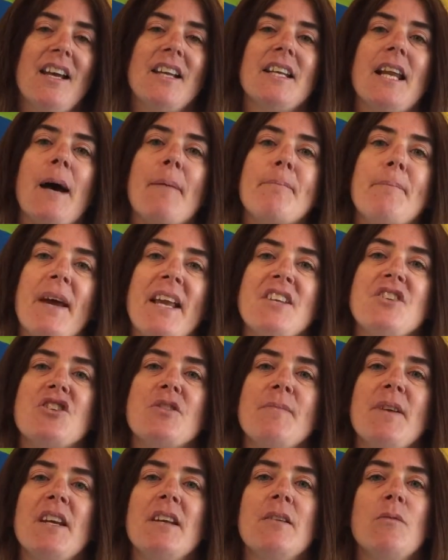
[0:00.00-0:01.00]
Now,
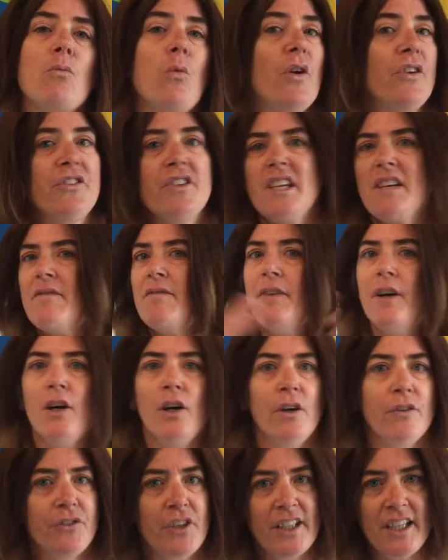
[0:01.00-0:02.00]
Benjamin wasn't
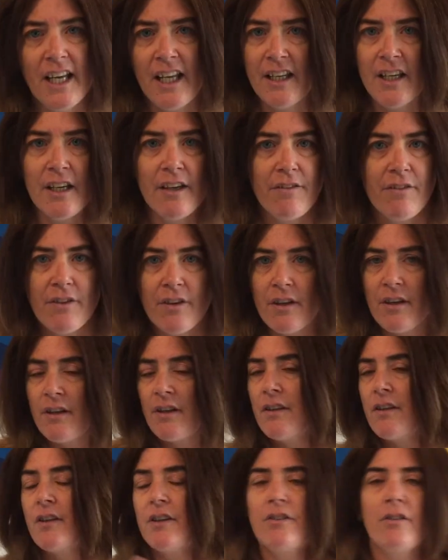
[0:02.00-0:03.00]
involved in any of
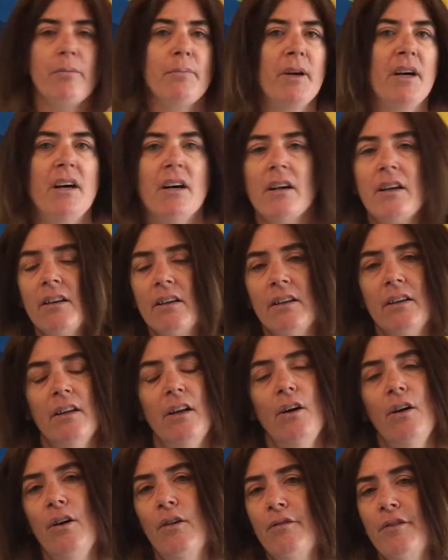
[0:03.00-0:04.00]
the debacle
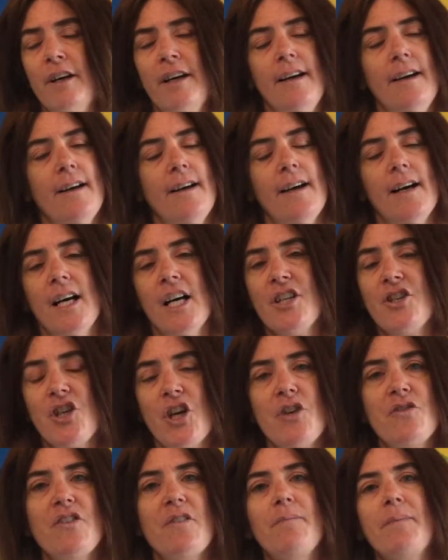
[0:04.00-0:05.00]
of
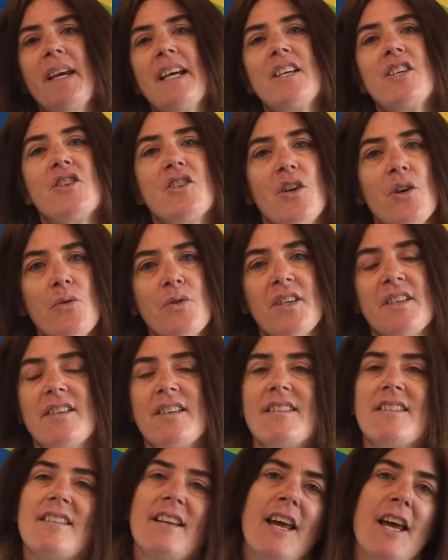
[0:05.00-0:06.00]
Joseph being sold as
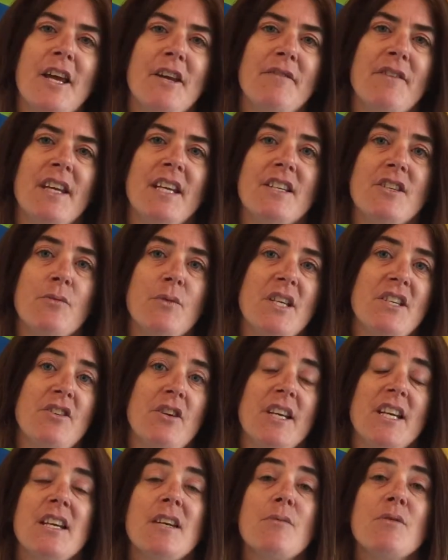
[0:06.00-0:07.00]
a slave into
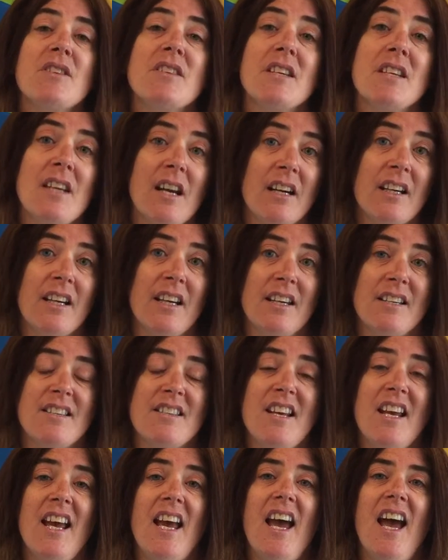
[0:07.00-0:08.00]
Egypt. He was the
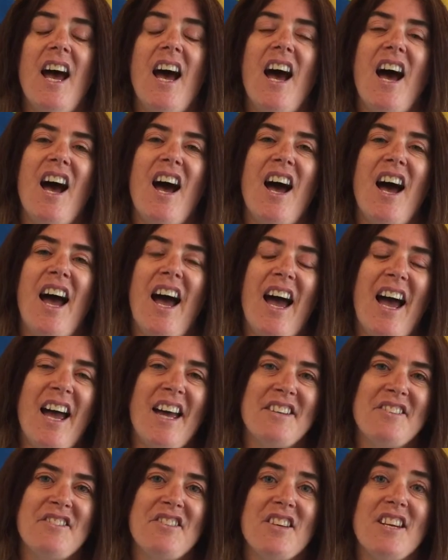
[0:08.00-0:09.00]
youngest.
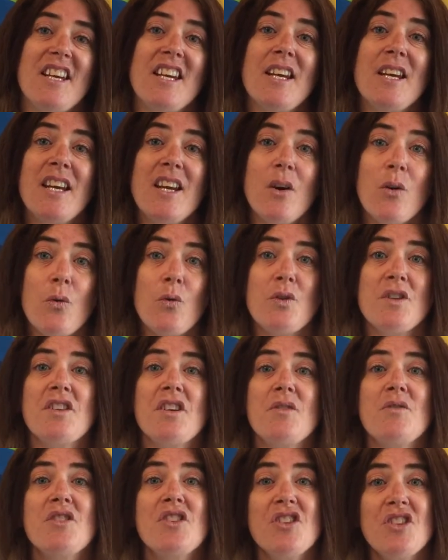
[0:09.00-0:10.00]
And he
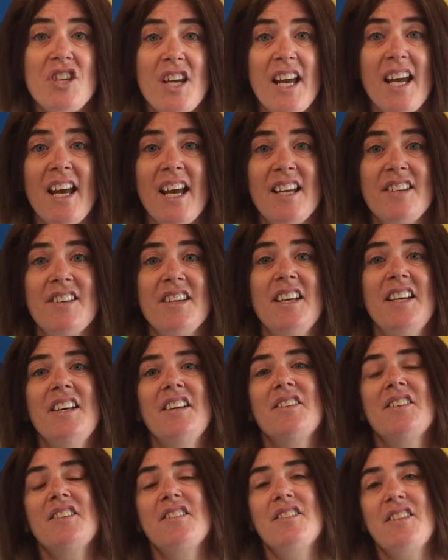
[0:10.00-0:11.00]
also shared
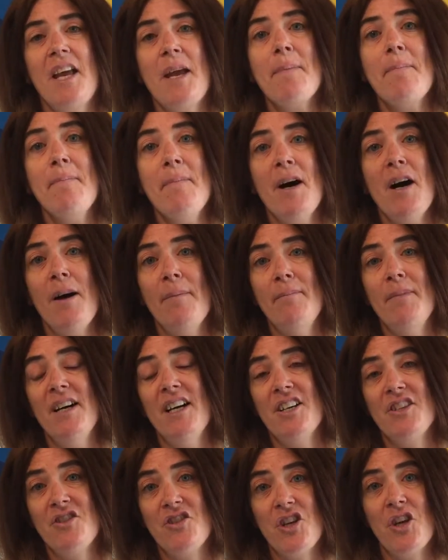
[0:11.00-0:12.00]
the same mum
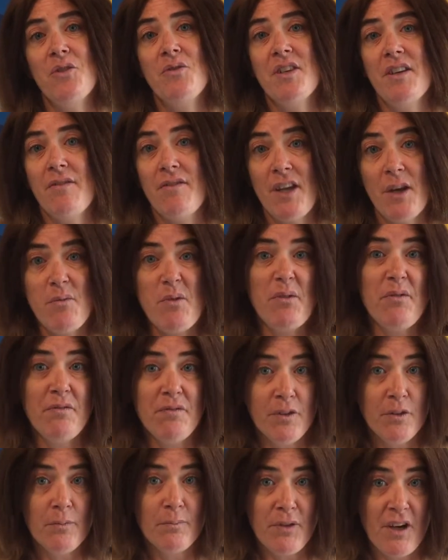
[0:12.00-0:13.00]
as Joseph. They were
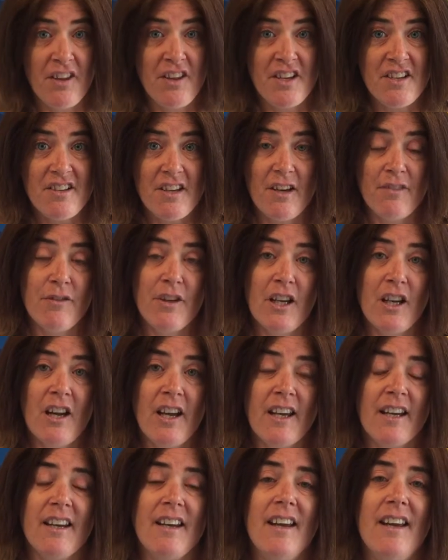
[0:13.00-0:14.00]
full brothers, if you
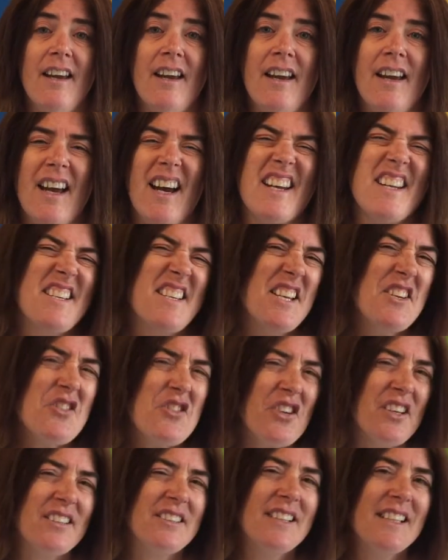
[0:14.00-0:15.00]
like. And it's
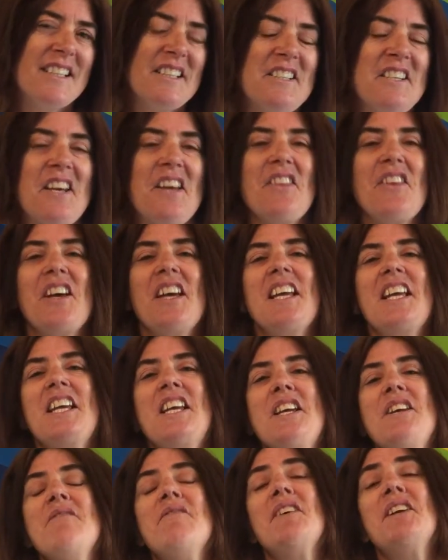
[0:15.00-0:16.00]
interesting, isn't it, that
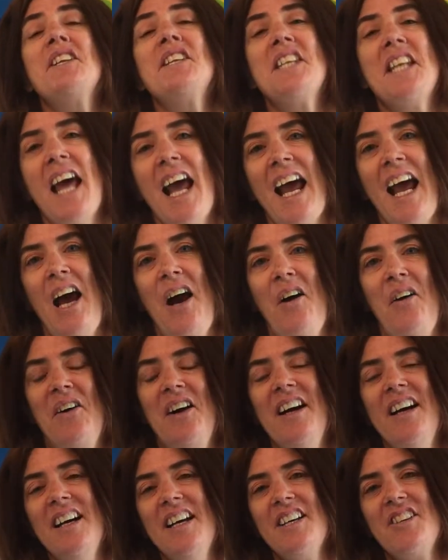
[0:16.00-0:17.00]
even now
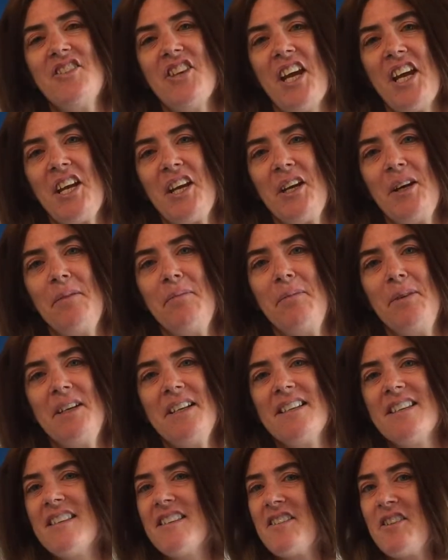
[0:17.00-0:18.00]
Jacob
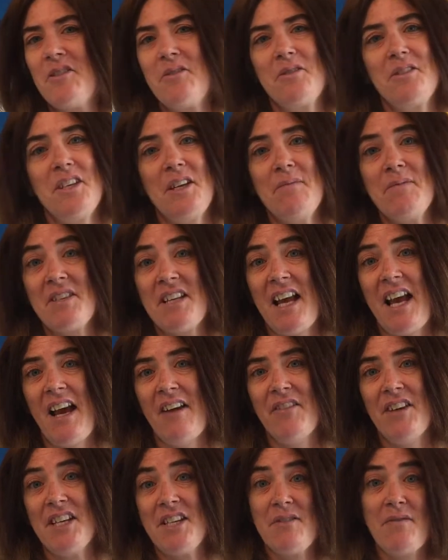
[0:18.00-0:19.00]
still seems to
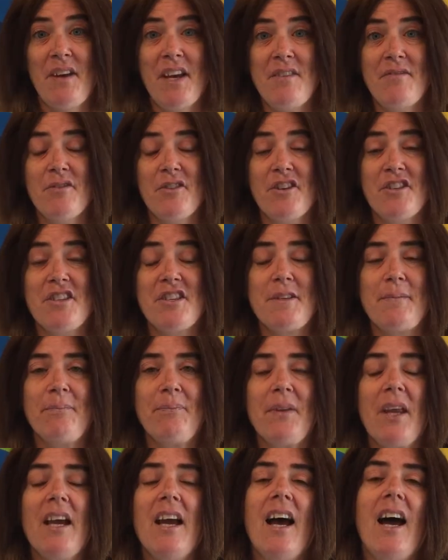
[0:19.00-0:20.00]
have his favourites.
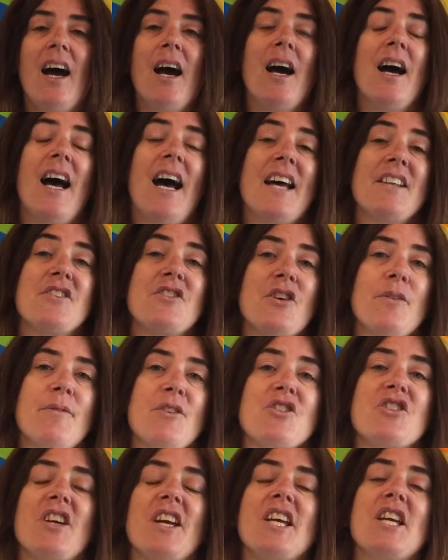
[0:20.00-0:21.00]
And so
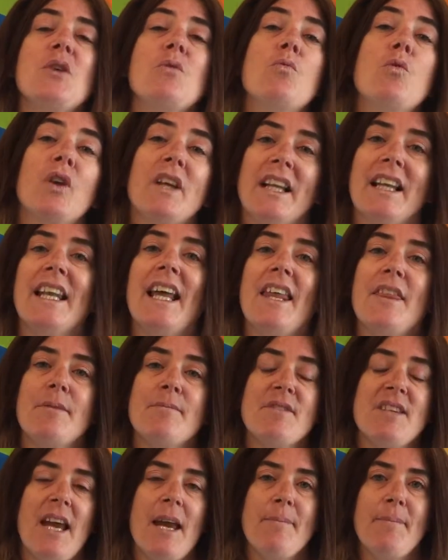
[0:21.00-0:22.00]
much so he wouldn't let
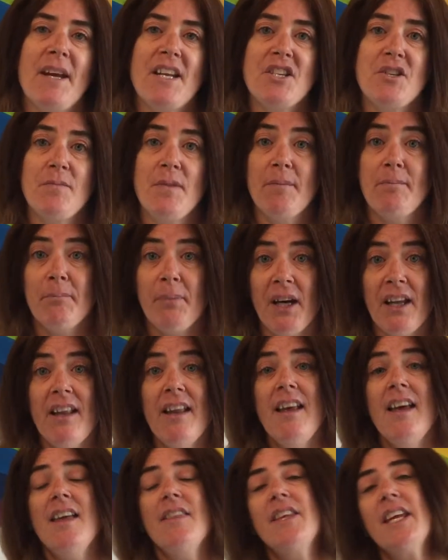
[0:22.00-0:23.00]
them take Benjamin. But
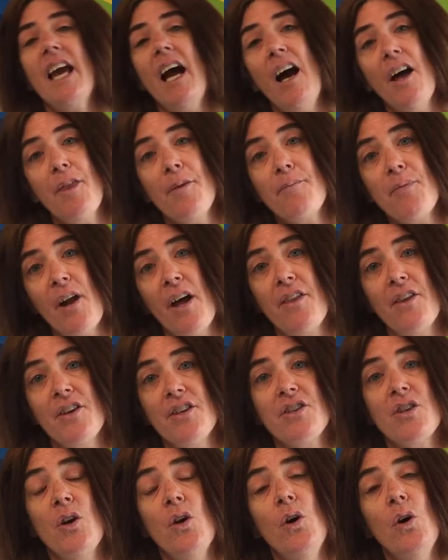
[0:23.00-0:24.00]
the other
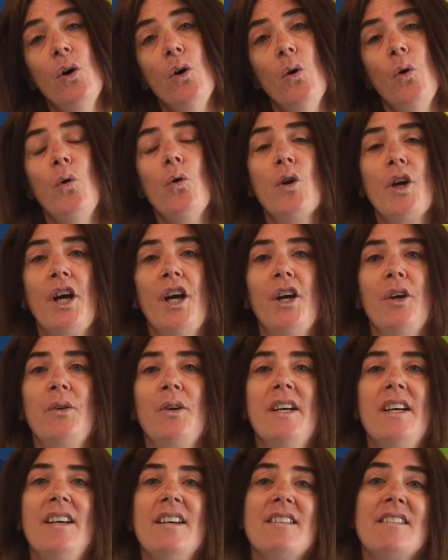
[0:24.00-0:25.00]
brothers all
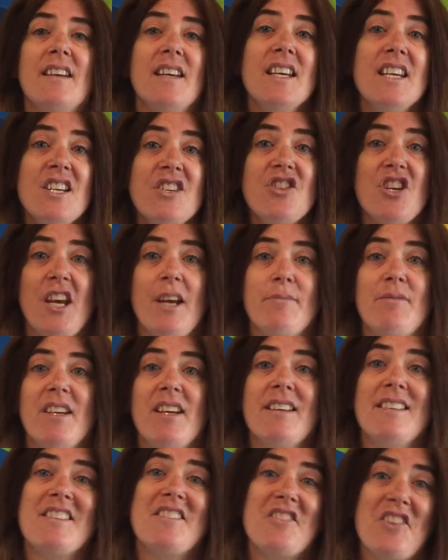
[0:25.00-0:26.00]
go to Egypt
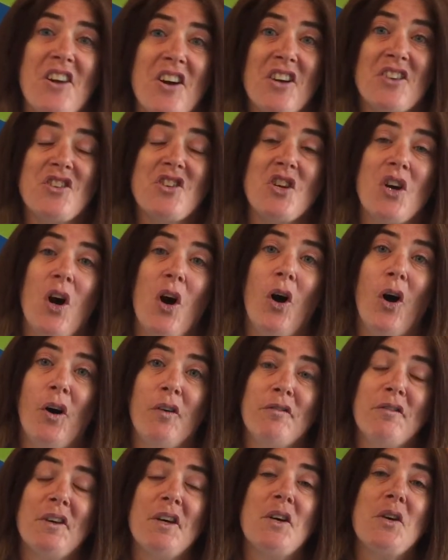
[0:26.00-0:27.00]
in search
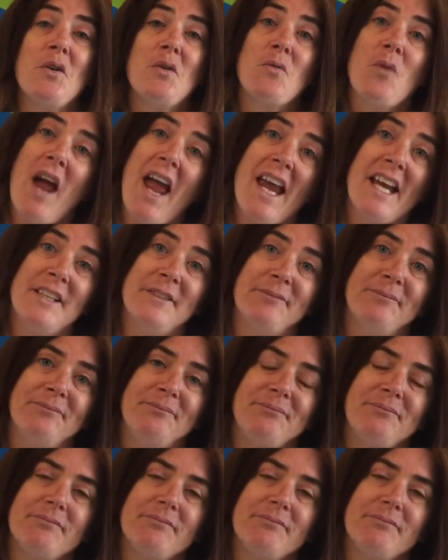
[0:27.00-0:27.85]
of grain.